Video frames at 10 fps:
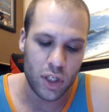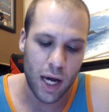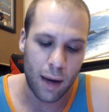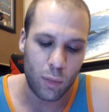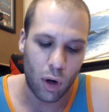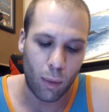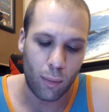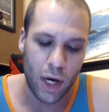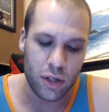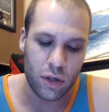abnormal
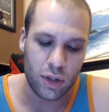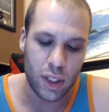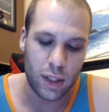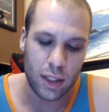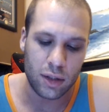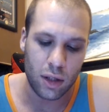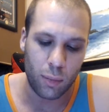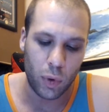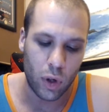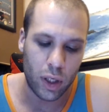measures it needs to
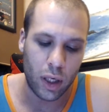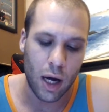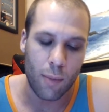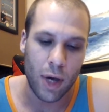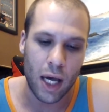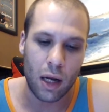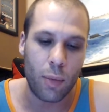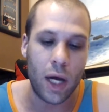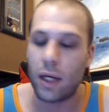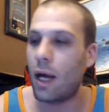deploy to combat a
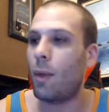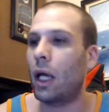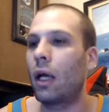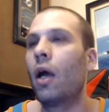pandemic.